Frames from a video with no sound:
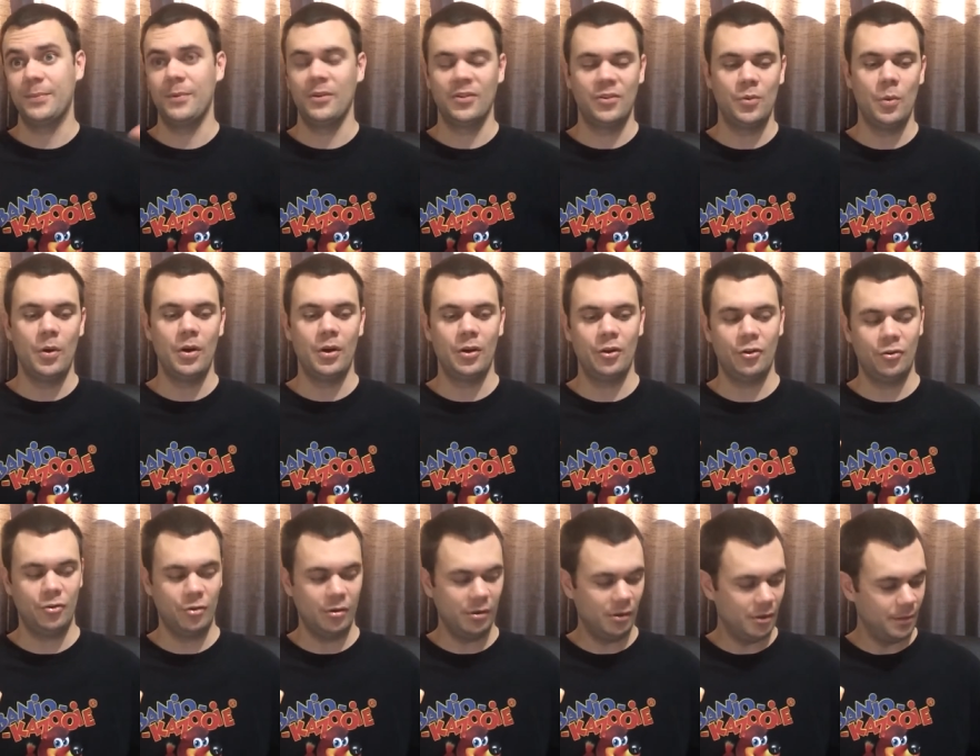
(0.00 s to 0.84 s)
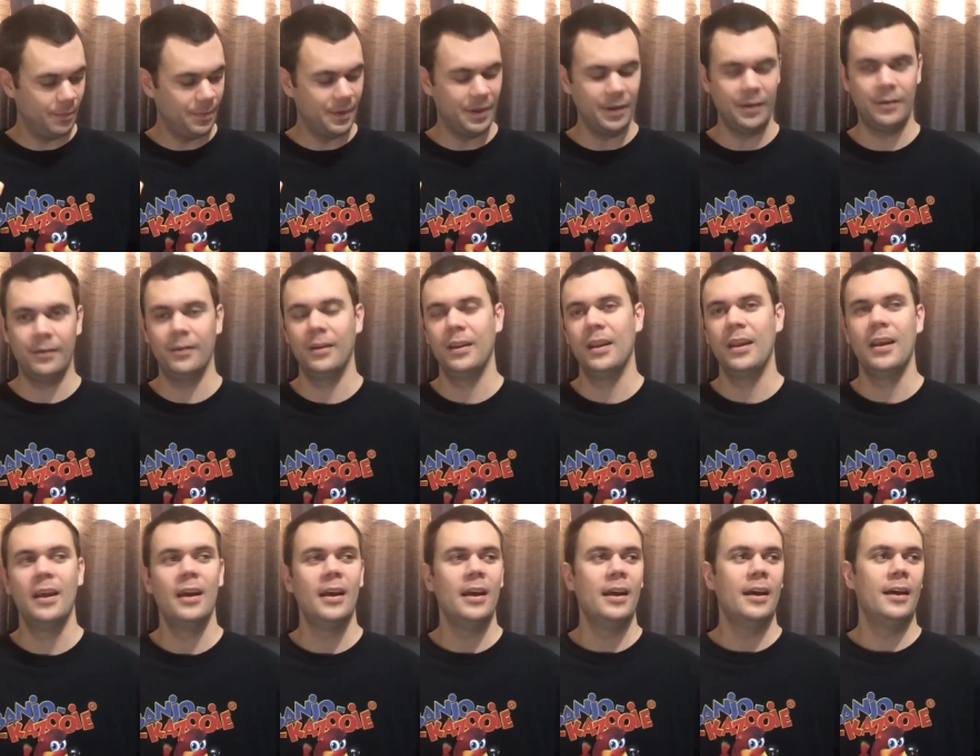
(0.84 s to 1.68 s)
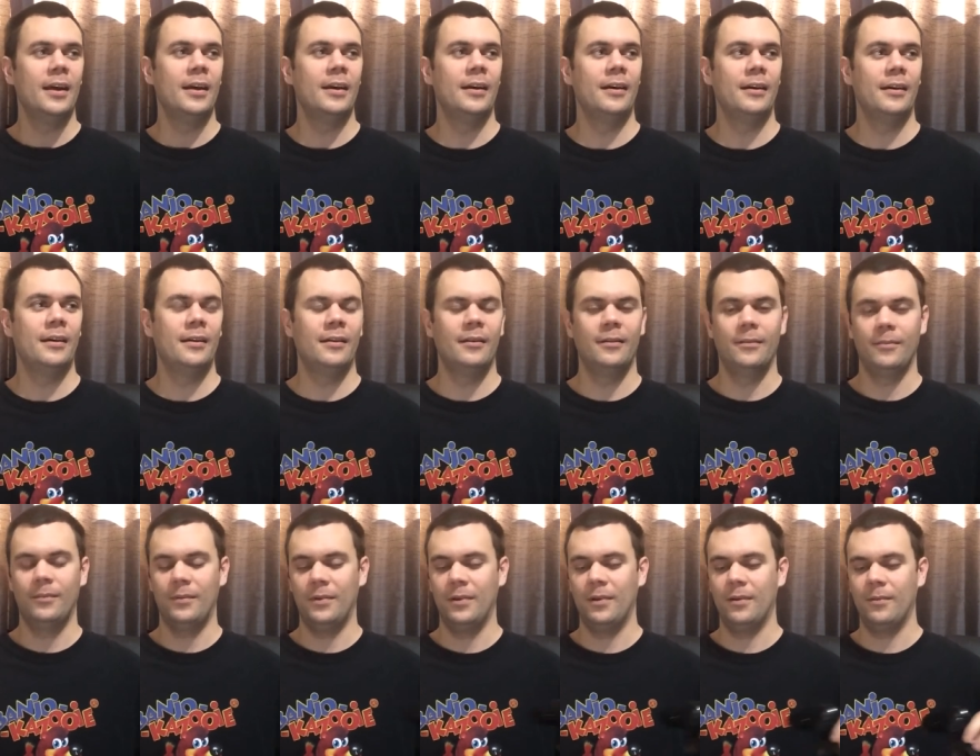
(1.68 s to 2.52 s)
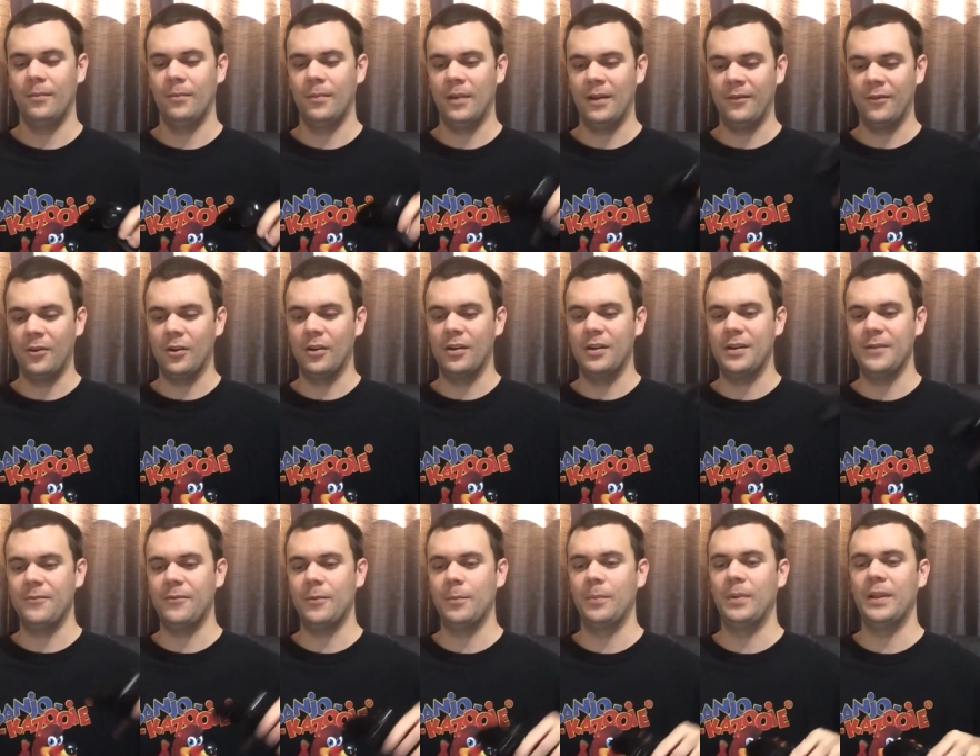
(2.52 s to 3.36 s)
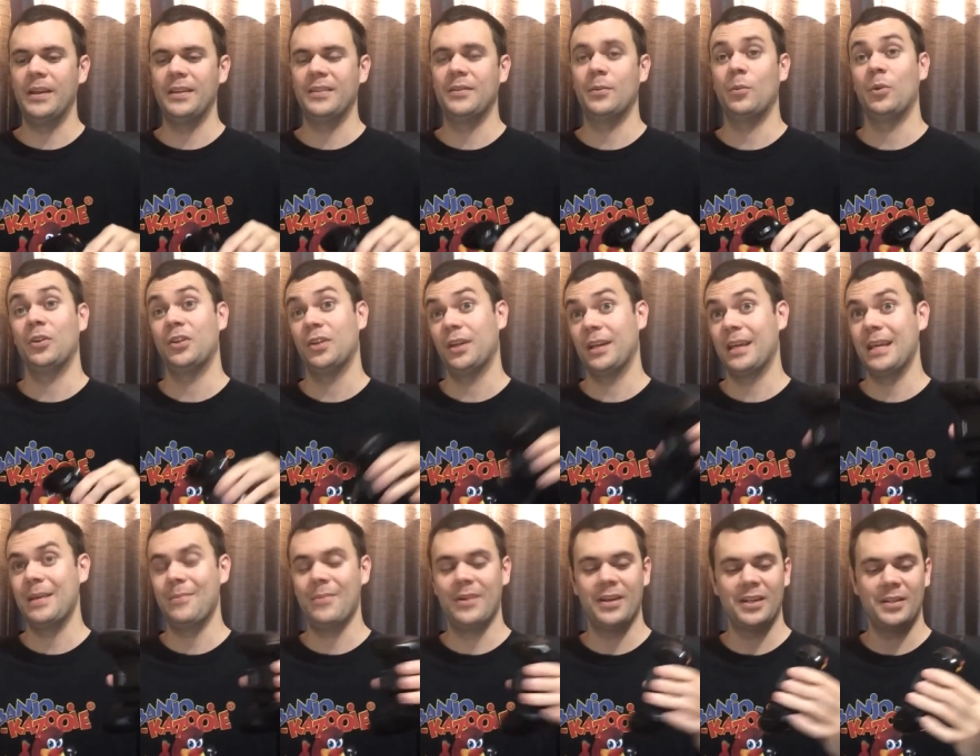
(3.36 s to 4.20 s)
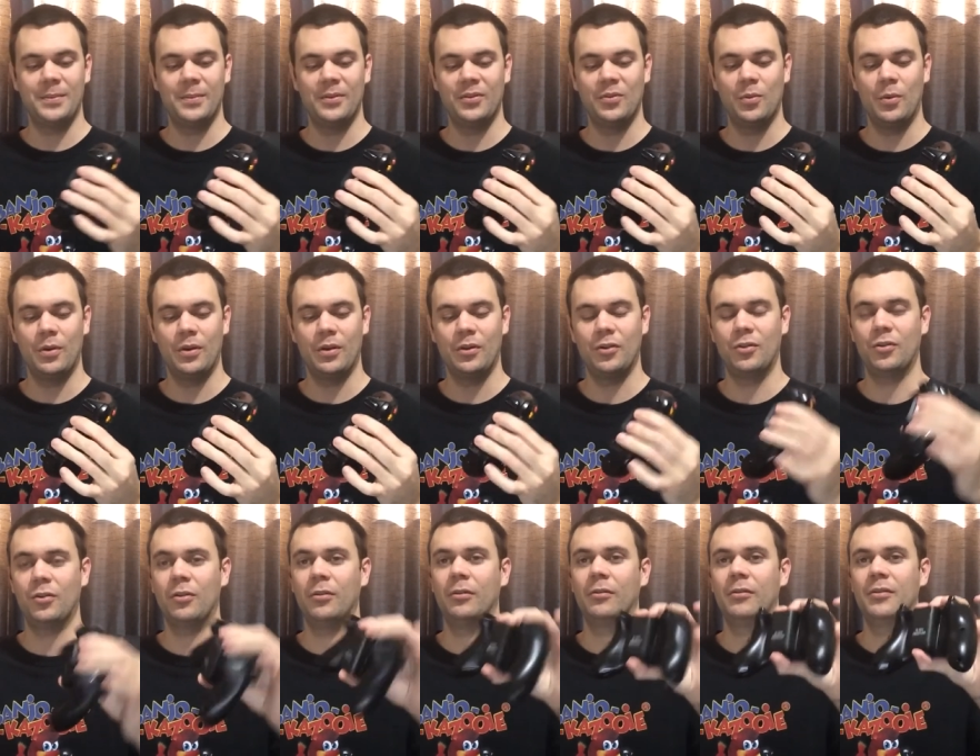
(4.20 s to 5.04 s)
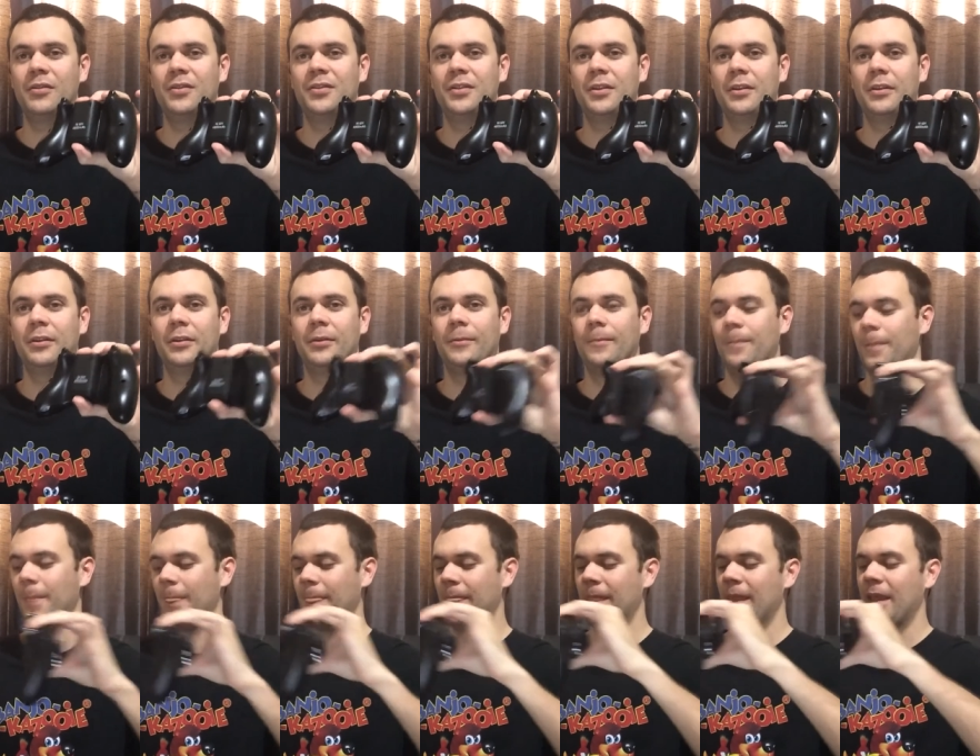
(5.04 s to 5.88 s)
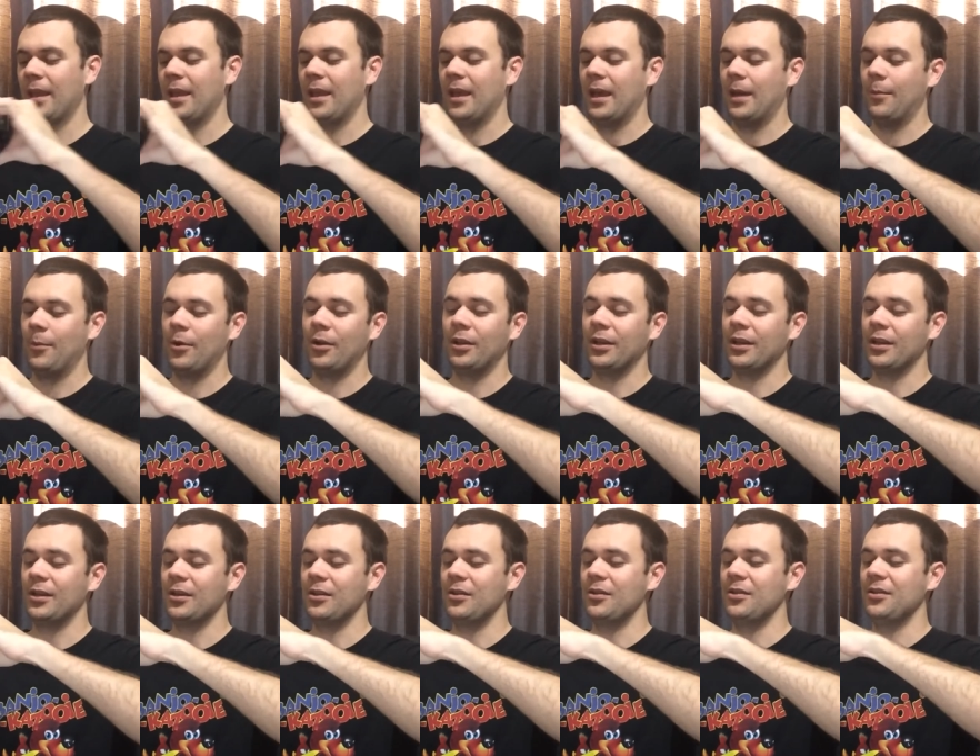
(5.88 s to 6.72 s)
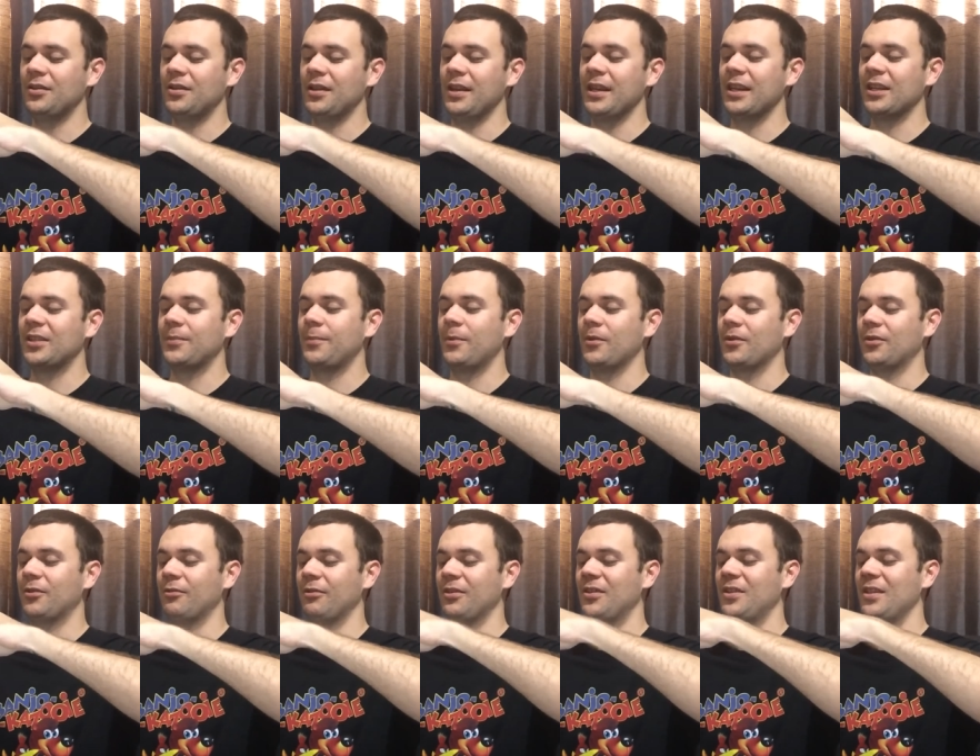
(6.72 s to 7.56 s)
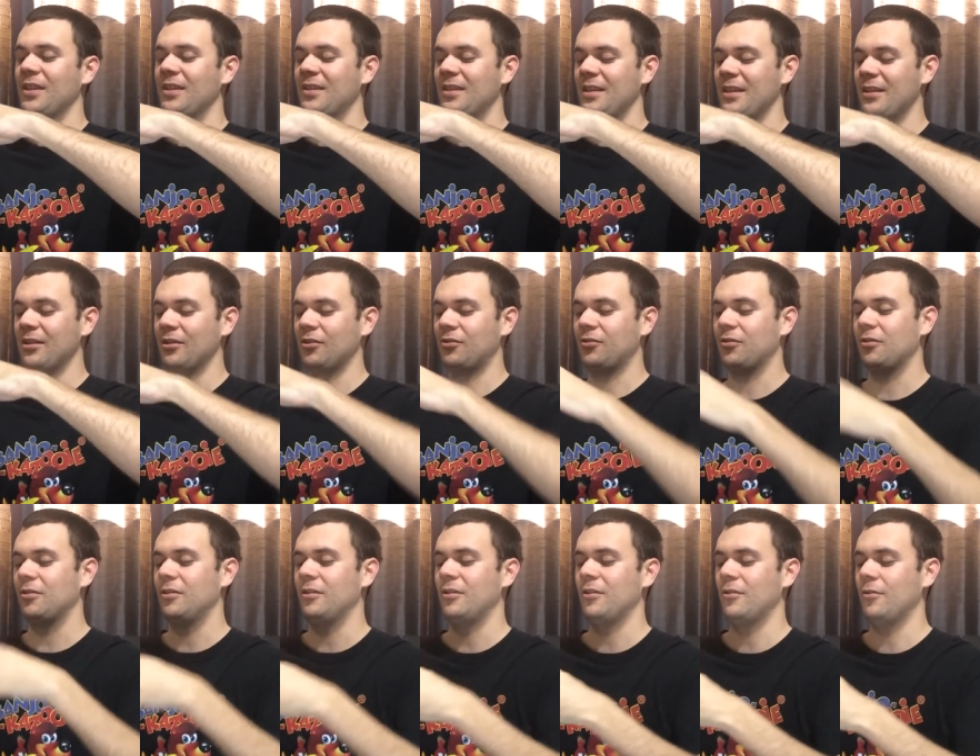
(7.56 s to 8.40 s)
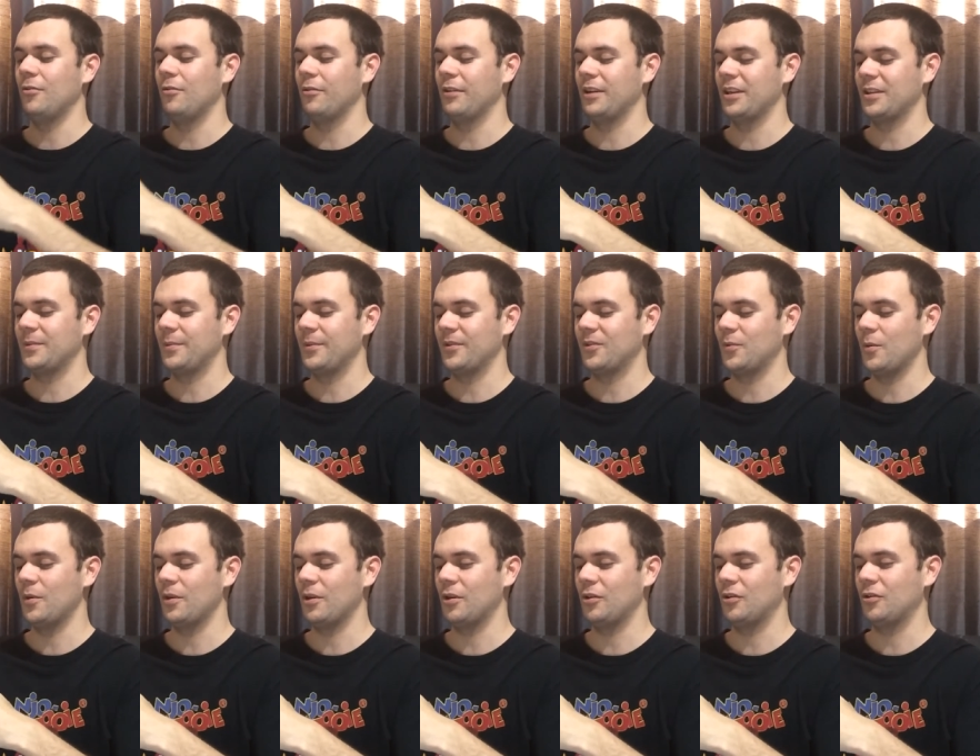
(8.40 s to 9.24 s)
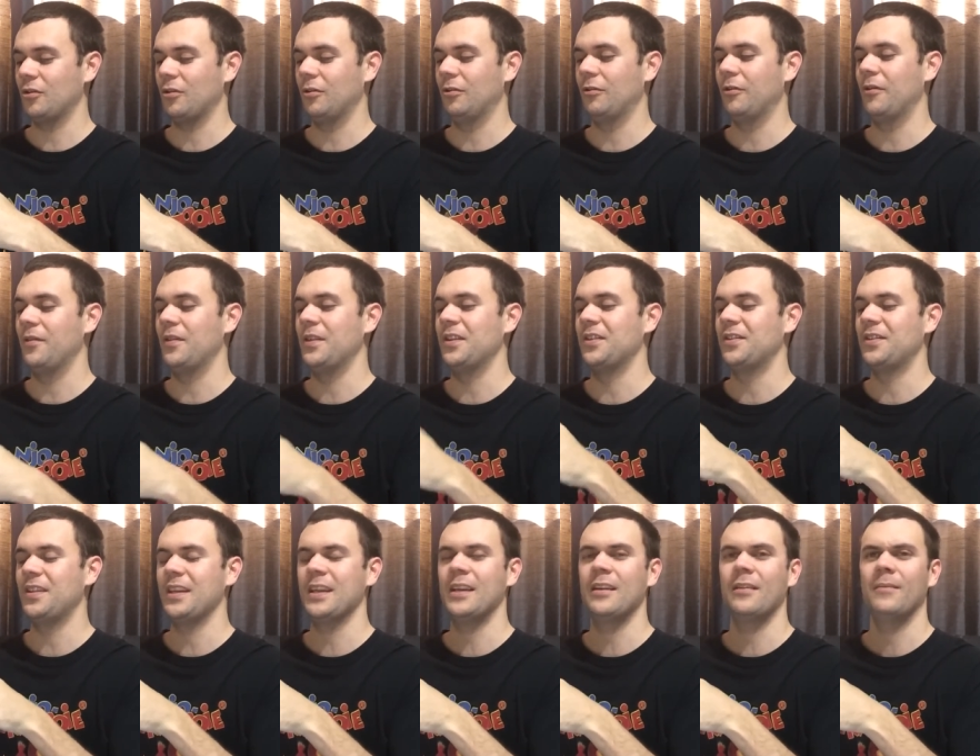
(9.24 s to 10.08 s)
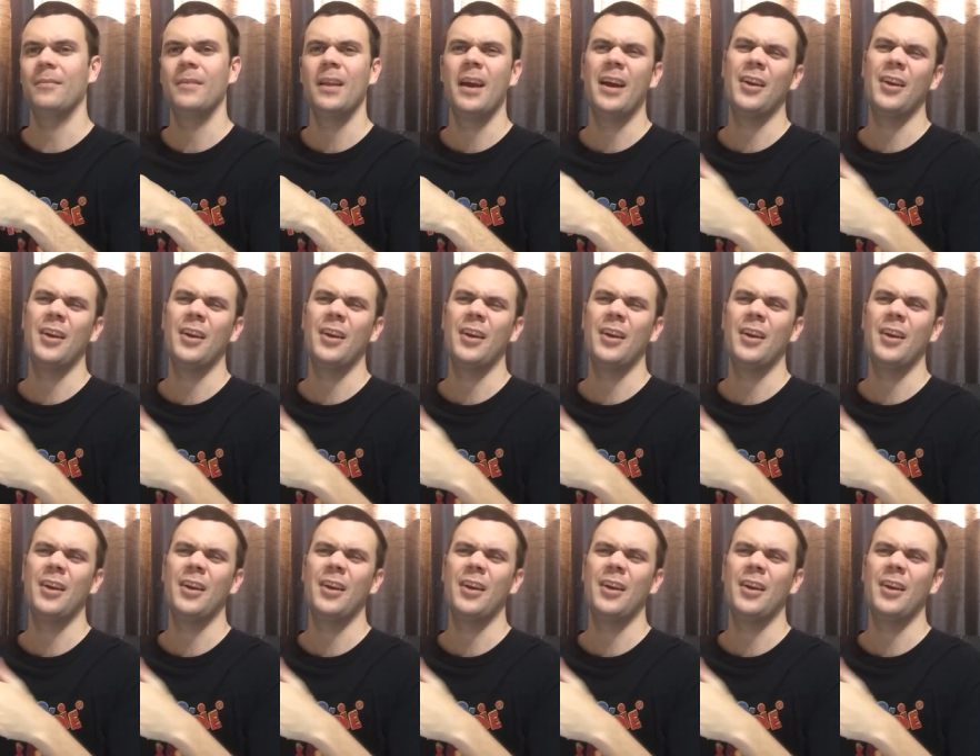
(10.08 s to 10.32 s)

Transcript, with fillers: Xbox One controller, but uh, I've got a different place which I keep my Xbox One controller, and so I'm only going to use an Xbox 360 controller or an Xbox One controller on this thing.